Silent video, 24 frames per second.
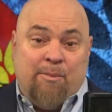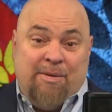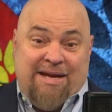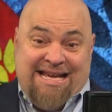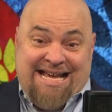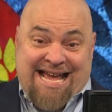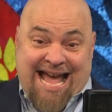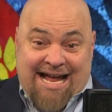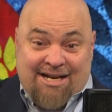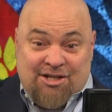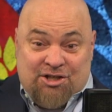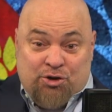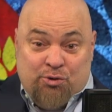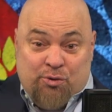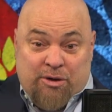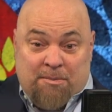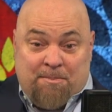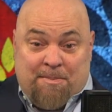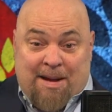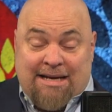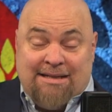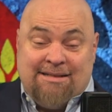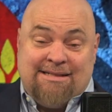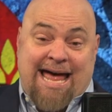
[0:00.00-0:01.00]
we get to it
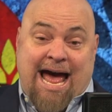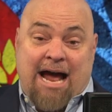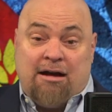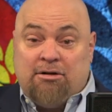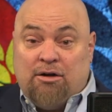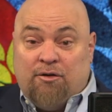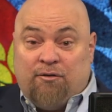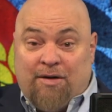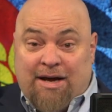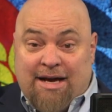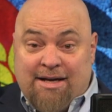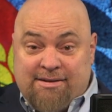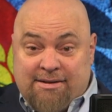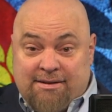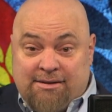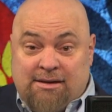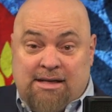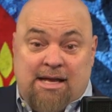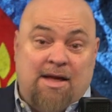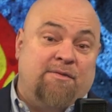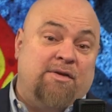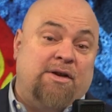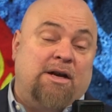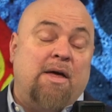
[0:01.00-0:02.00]
by sacrifice and
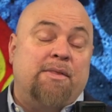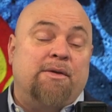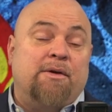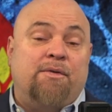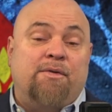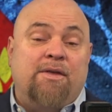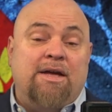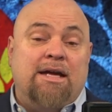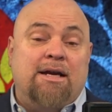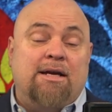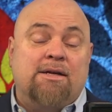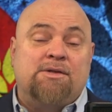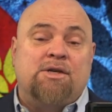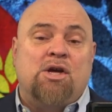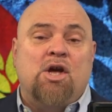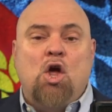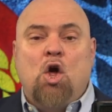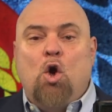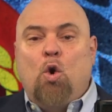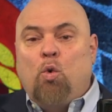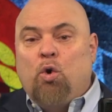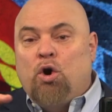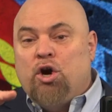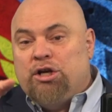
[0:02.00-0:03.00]
love love and other things,
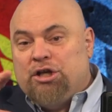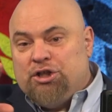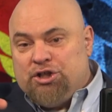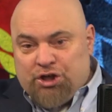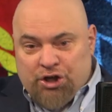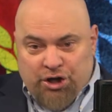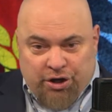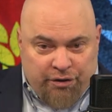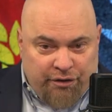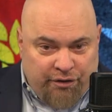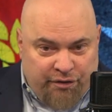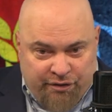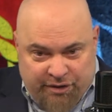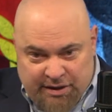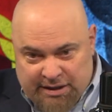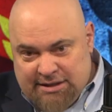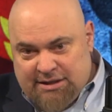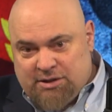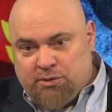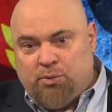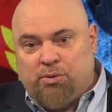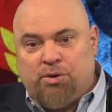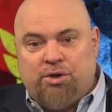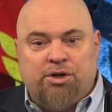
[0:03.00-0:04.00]
we're going to turn
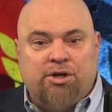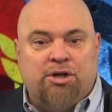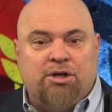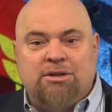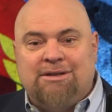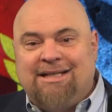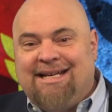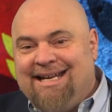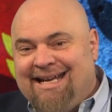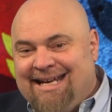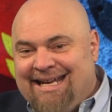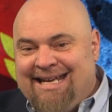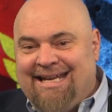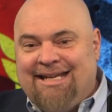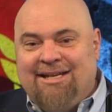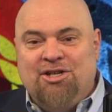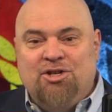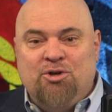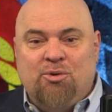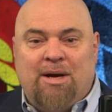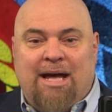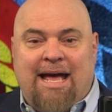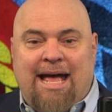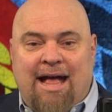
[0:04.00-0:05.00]
this world
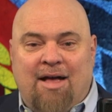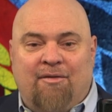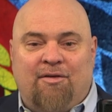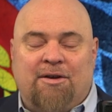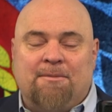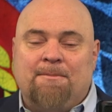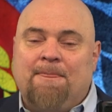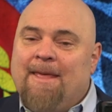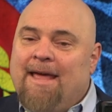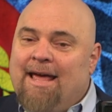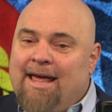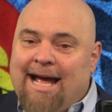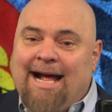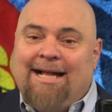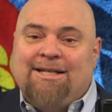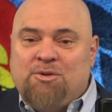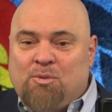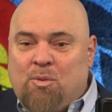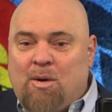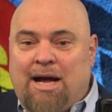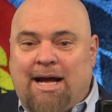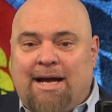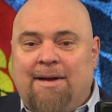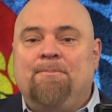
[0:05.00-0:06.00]
into a heaven. That's
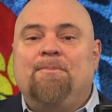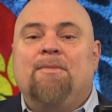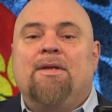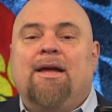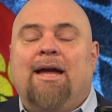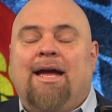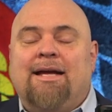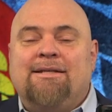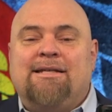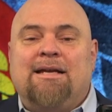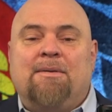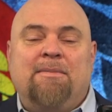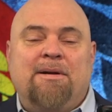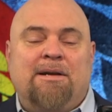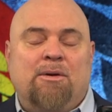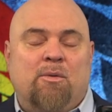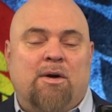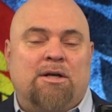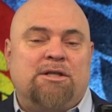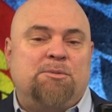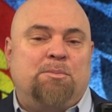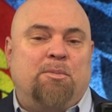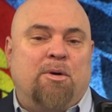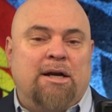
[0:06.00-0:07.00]
why, as somebody
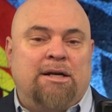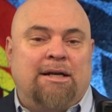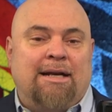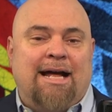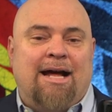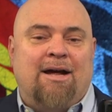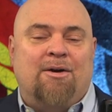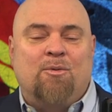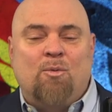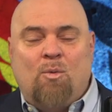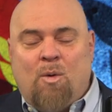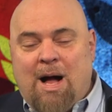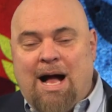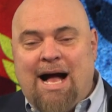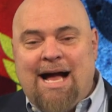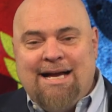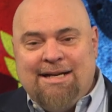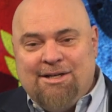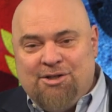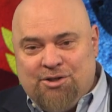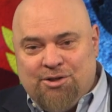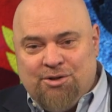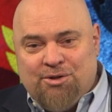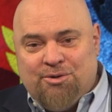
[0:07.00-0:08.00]
once pointed out, why
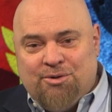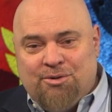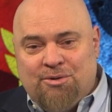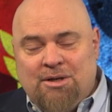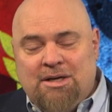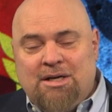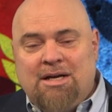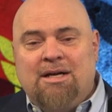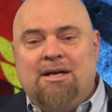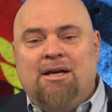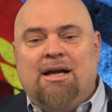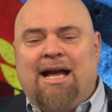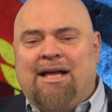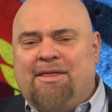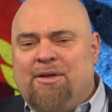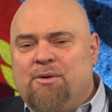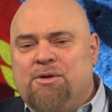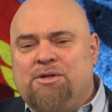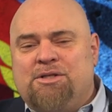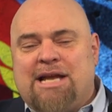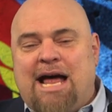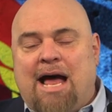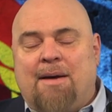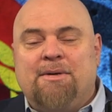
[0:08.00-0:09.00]
do, I think it
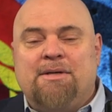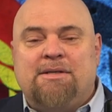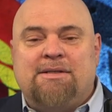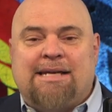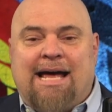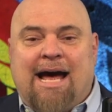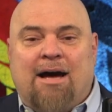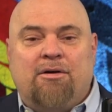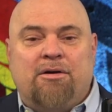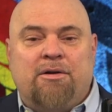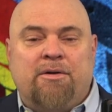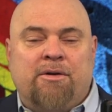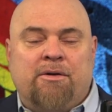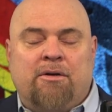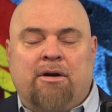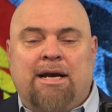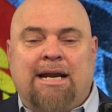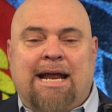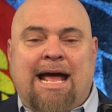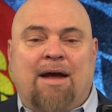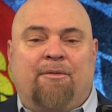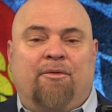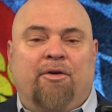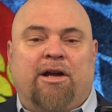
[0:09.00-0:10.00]
was Thomas Sowell, the
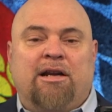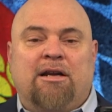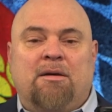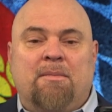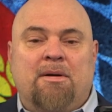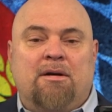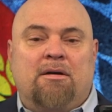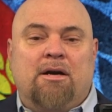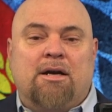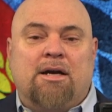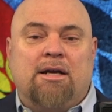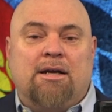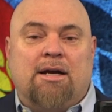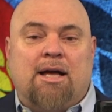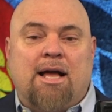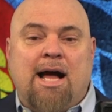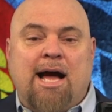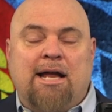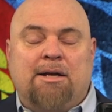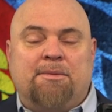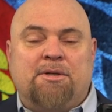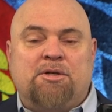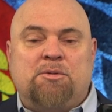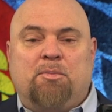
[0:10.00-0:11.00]
great African American
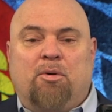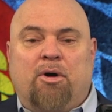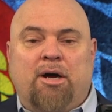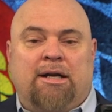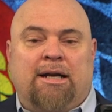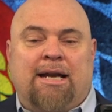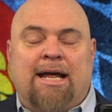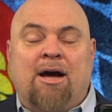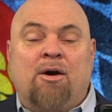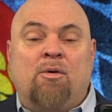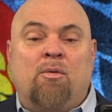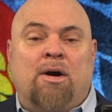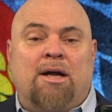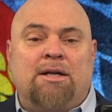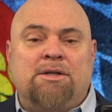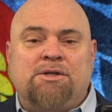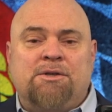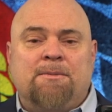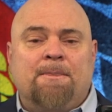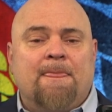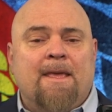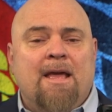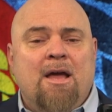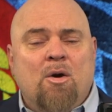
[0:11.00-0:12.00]
economist, pointed out
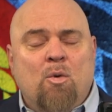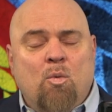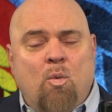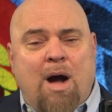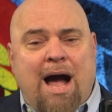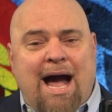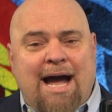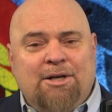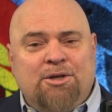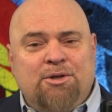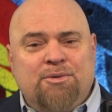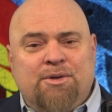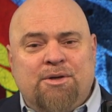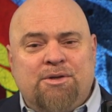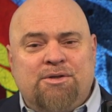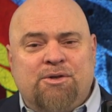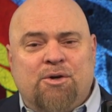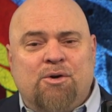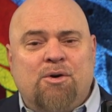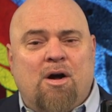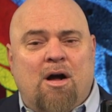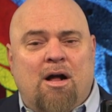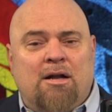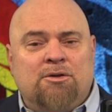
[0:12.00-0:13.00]
once, why do the
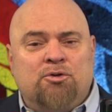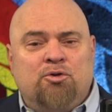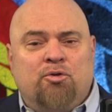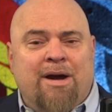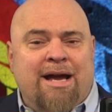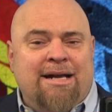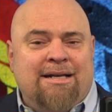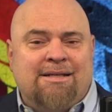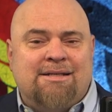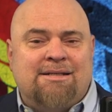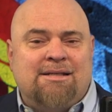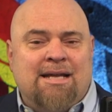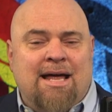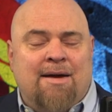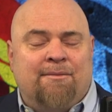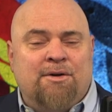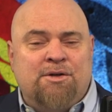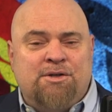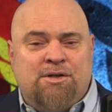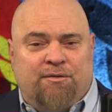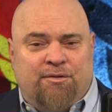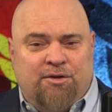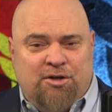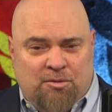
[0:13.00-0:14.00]
so called greatest
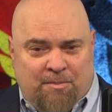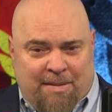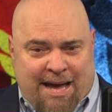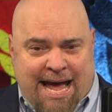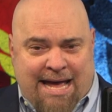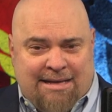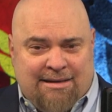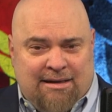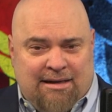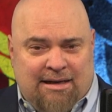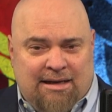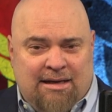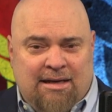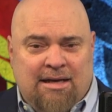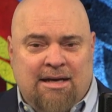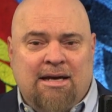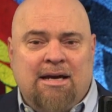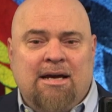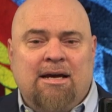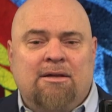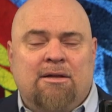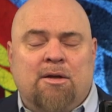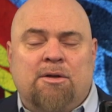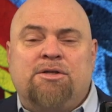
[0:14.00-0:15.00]
lovers of humanity,
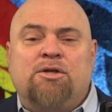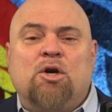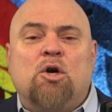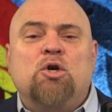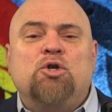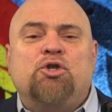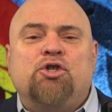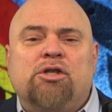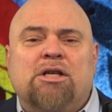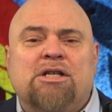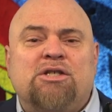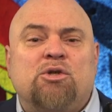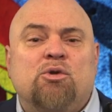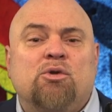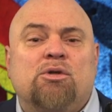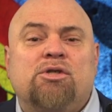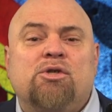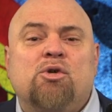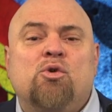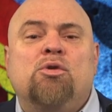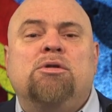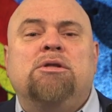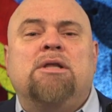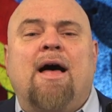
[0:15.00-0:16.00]
the socialists who,
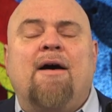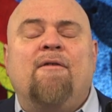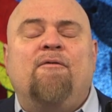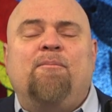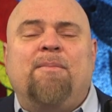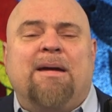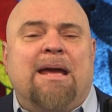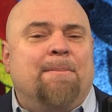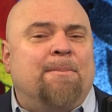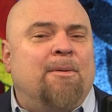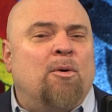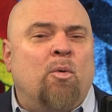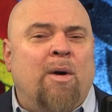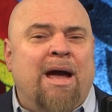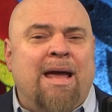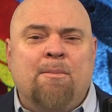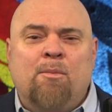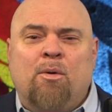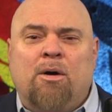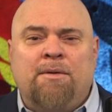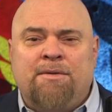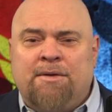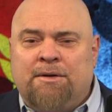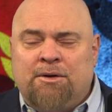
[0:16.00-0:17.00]
who love people way
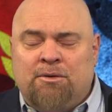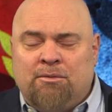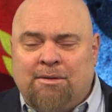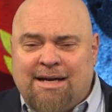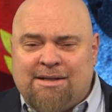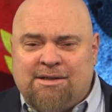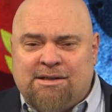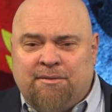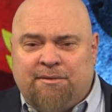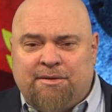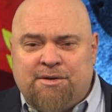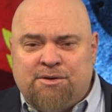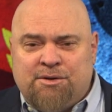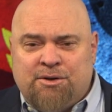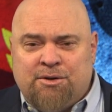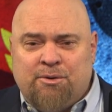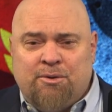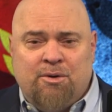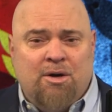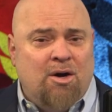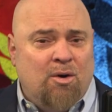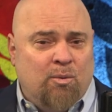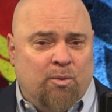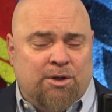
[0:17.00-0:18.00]
more than the rest of us
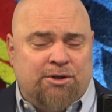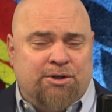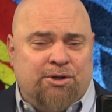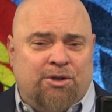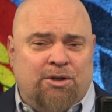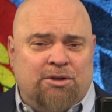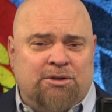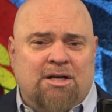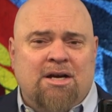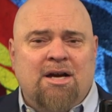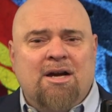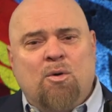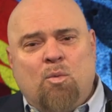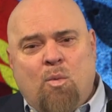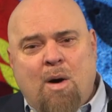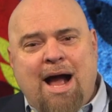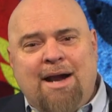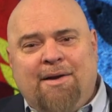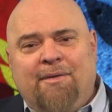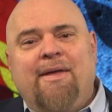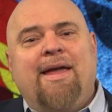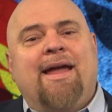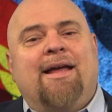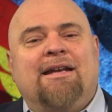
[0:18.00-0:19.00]
do, we're told, why
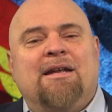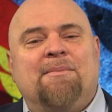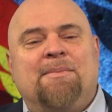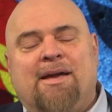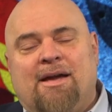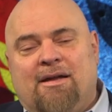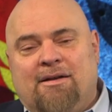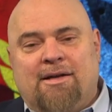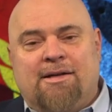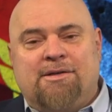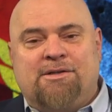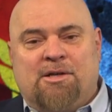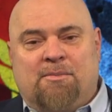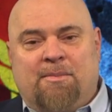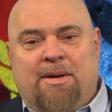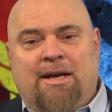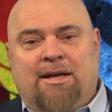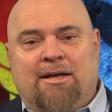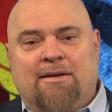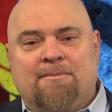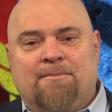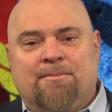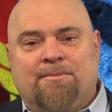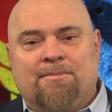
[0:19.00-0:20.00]
do they end up killing so
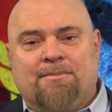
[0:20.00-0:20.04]
many?